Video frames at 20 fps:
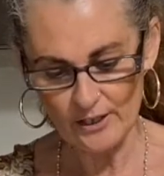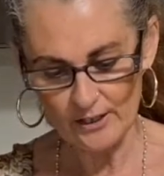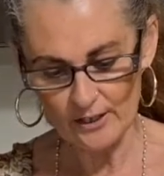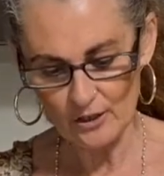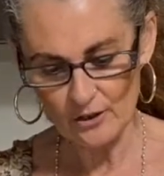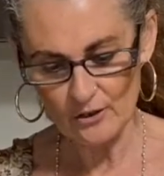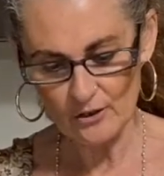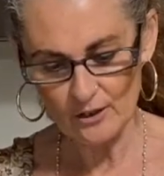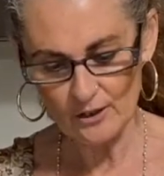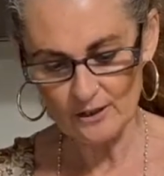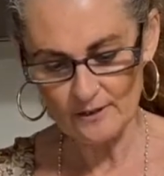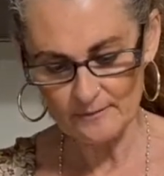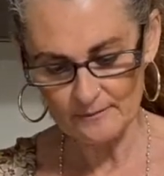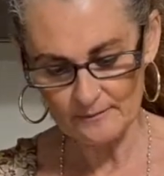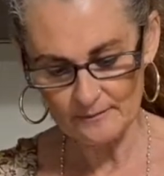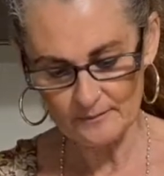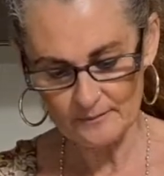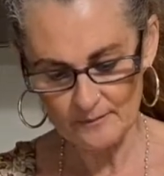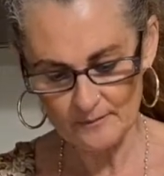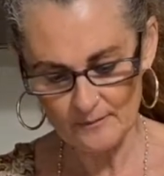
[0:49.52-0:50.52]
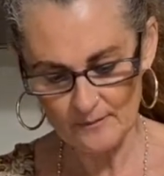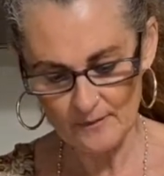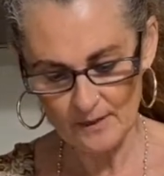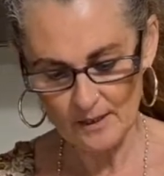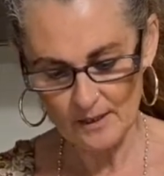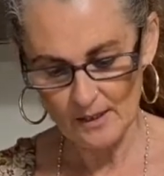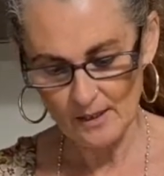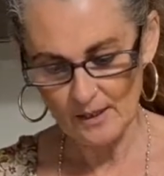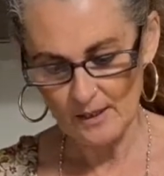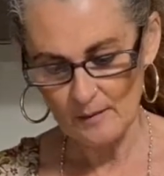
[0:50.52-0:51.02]
yogurt,
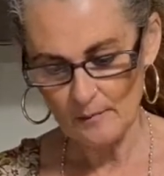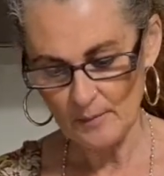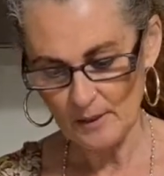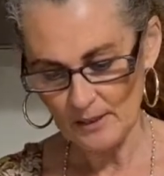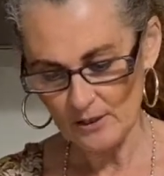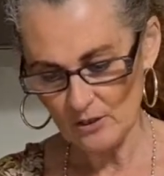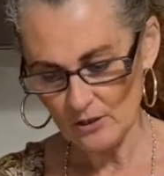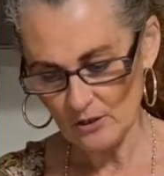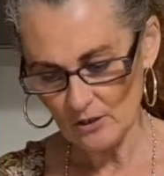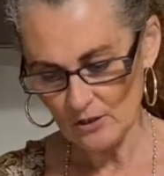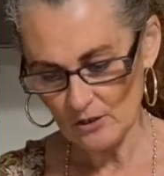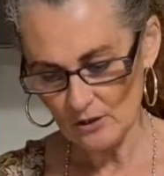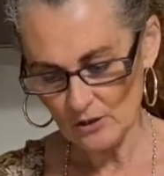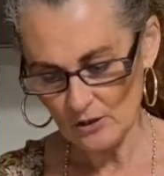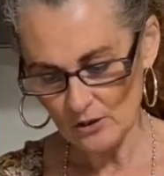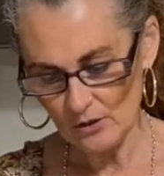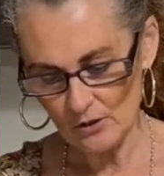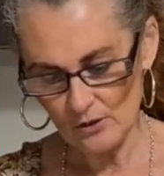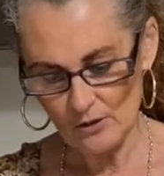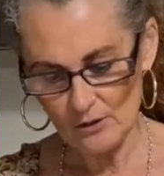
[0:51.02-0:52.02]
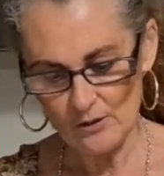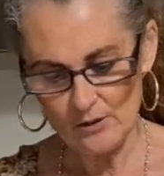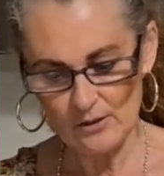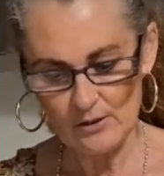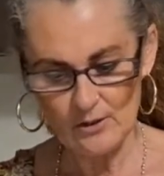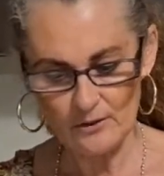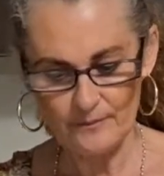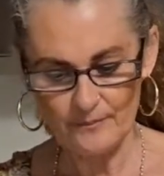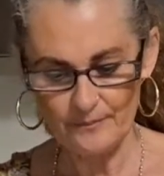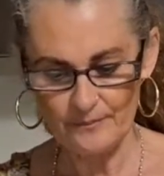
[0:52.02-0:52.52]
but you could
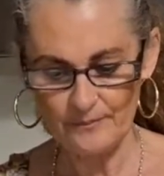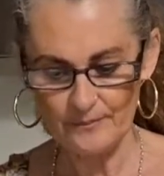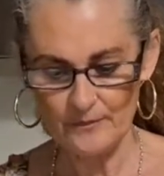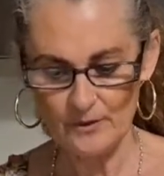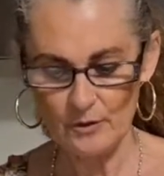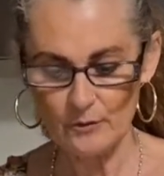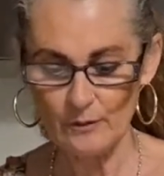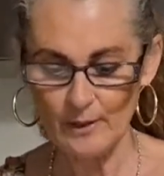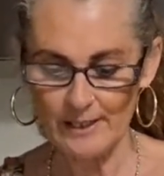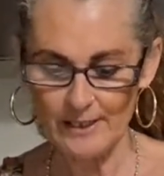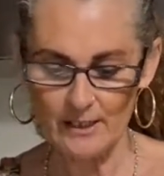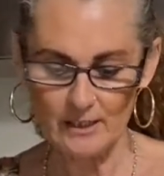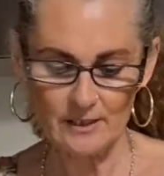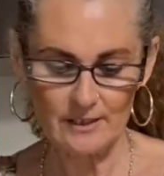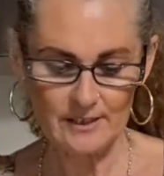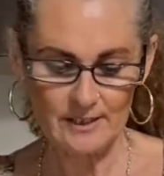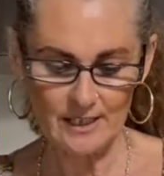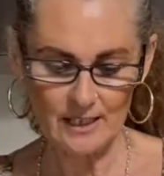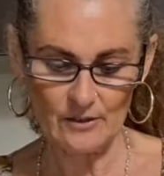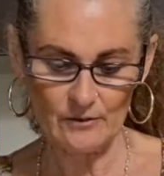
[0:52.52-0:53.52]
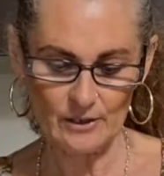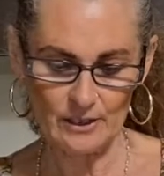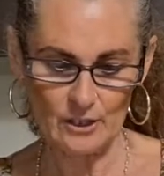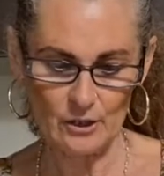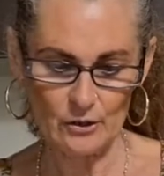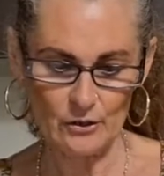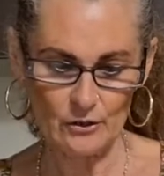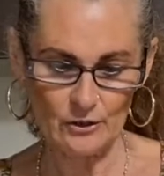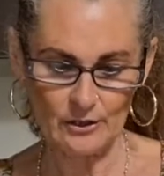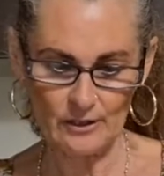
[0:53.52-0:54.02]
use regular dairy
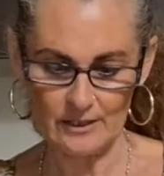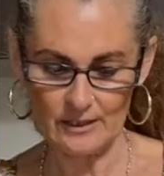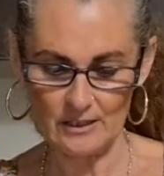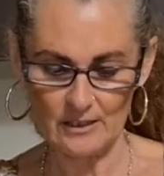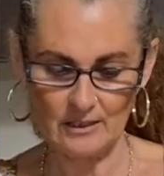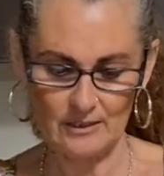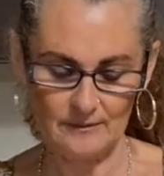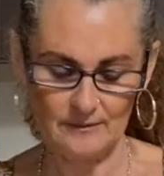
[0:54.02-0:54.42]
yogurt.